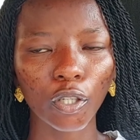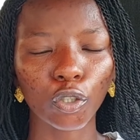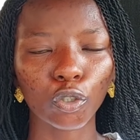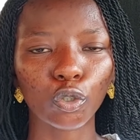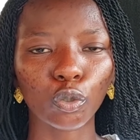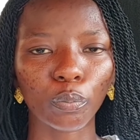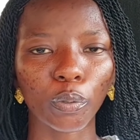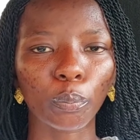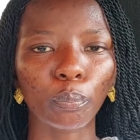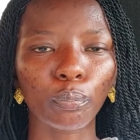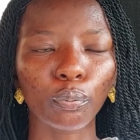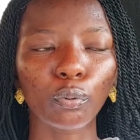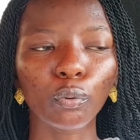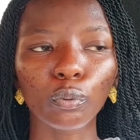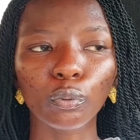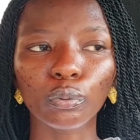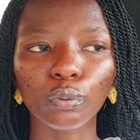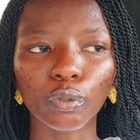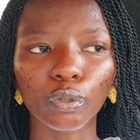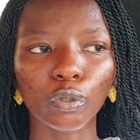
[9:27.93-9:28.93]
to be
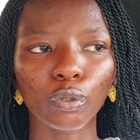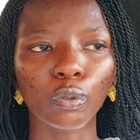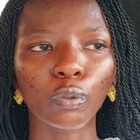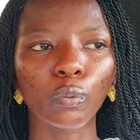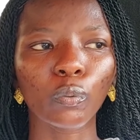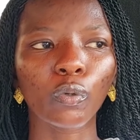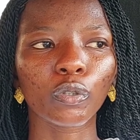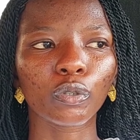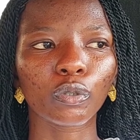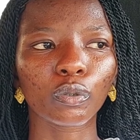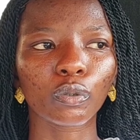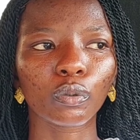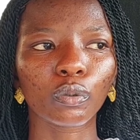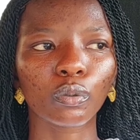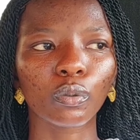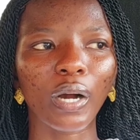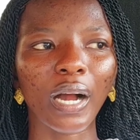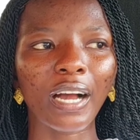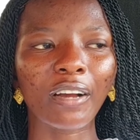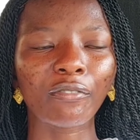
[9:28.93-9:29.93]
pulled. You don't want
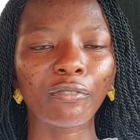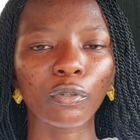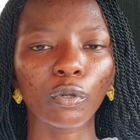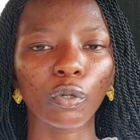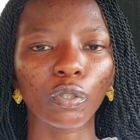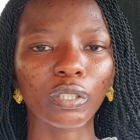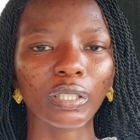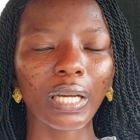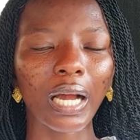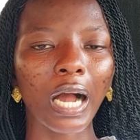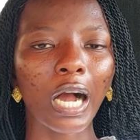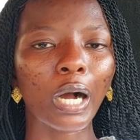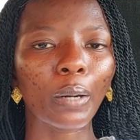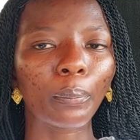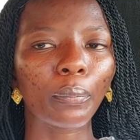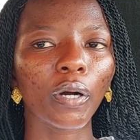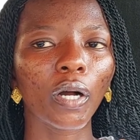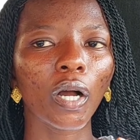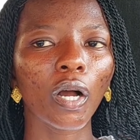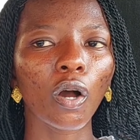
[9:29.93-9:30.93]
to have your scalp
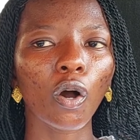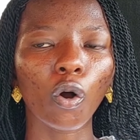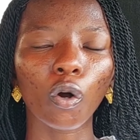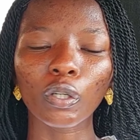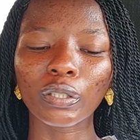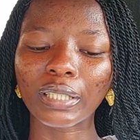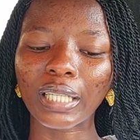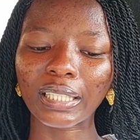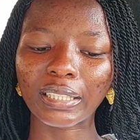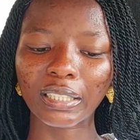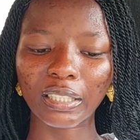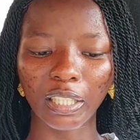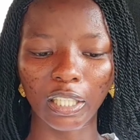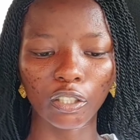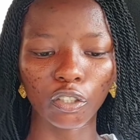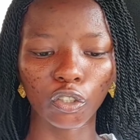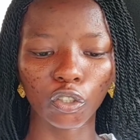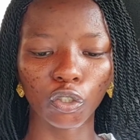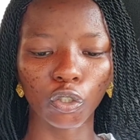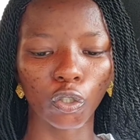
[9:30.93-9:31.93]
under
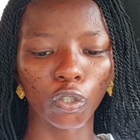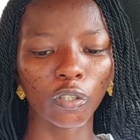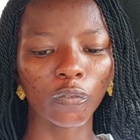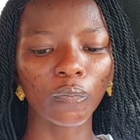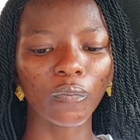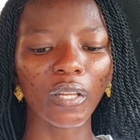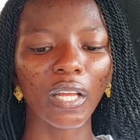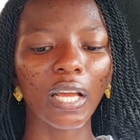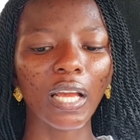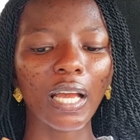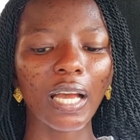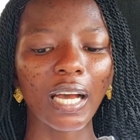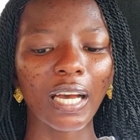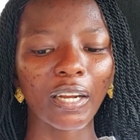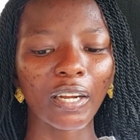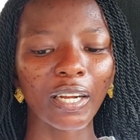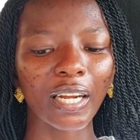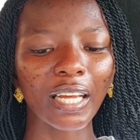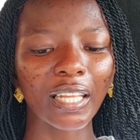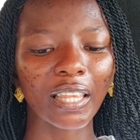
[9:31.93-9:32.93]
tension.
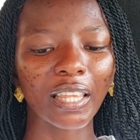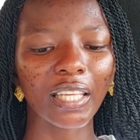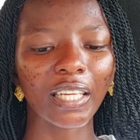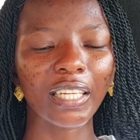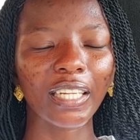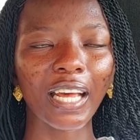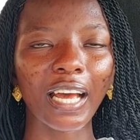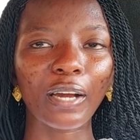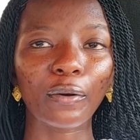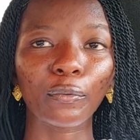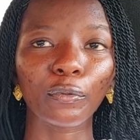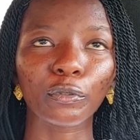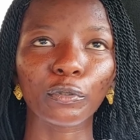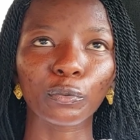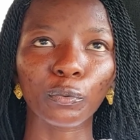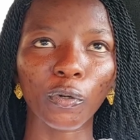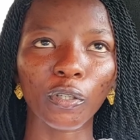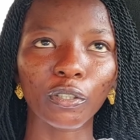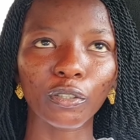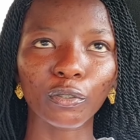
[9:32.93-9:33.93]
Another thing I would
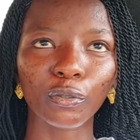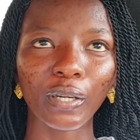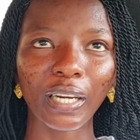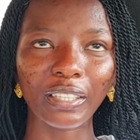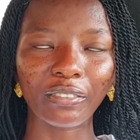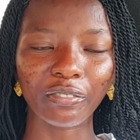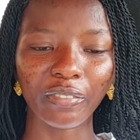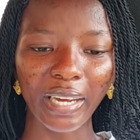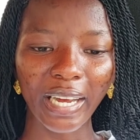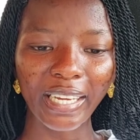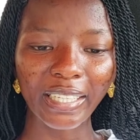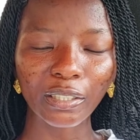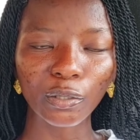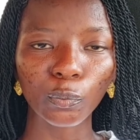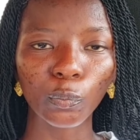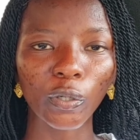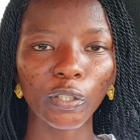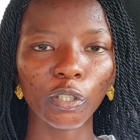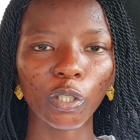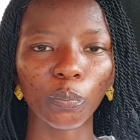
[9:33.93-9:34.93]
want to advise
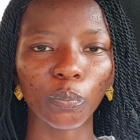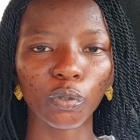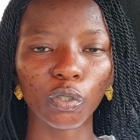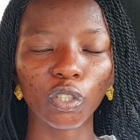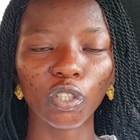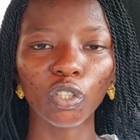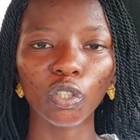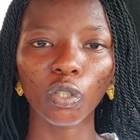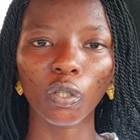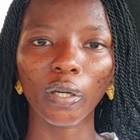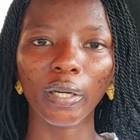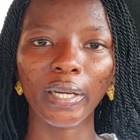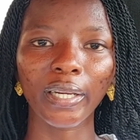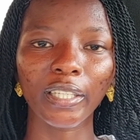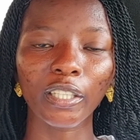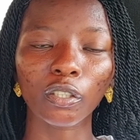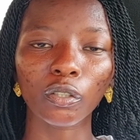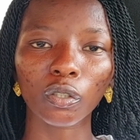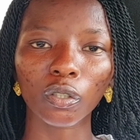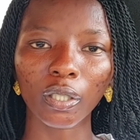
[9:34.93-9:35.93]
when you're putting your hair
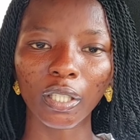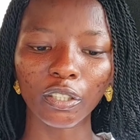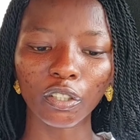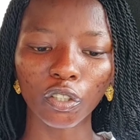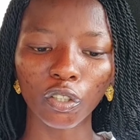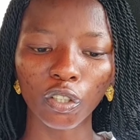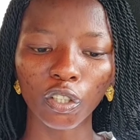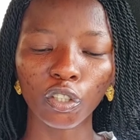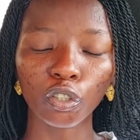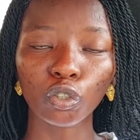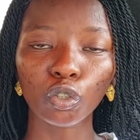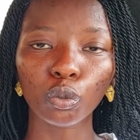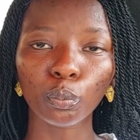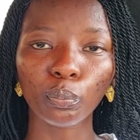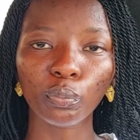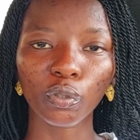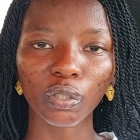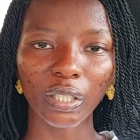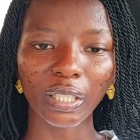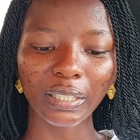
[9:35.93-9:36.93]
into
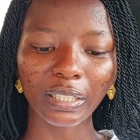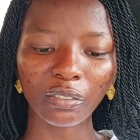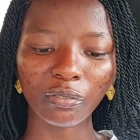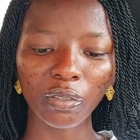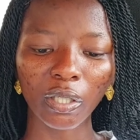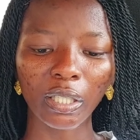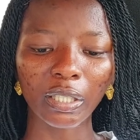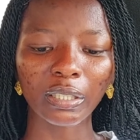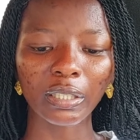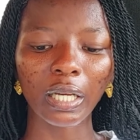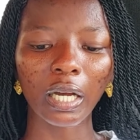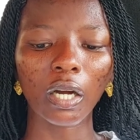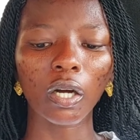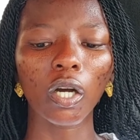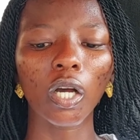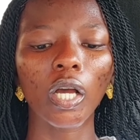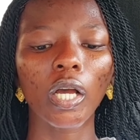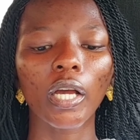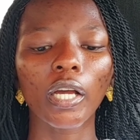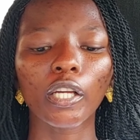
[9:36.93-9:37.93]
protective hairstyle
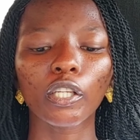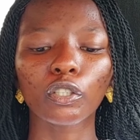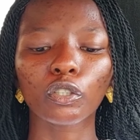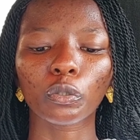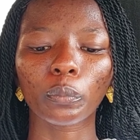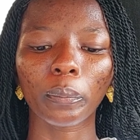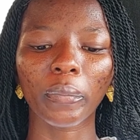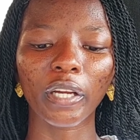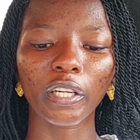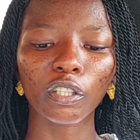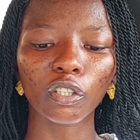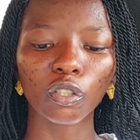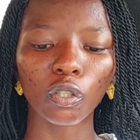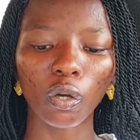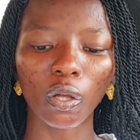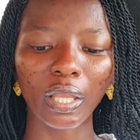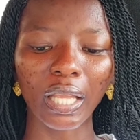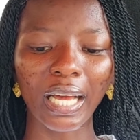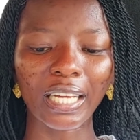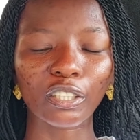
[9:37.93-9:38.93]
is to make
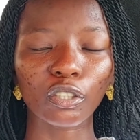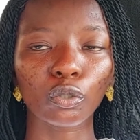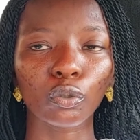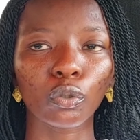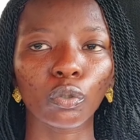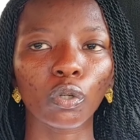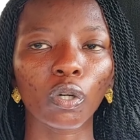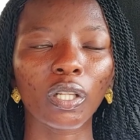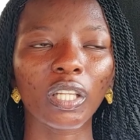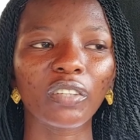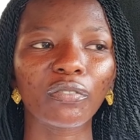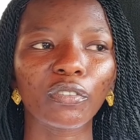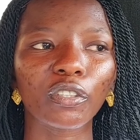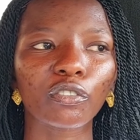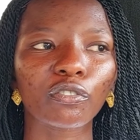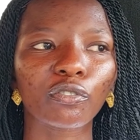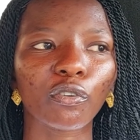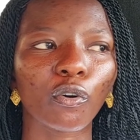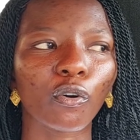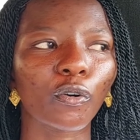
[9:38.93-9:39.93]
sure that you do not leave it
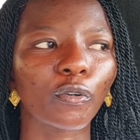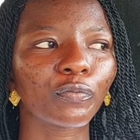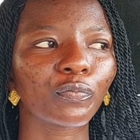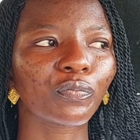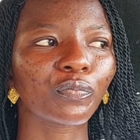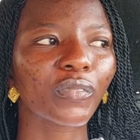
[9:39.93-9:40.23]
for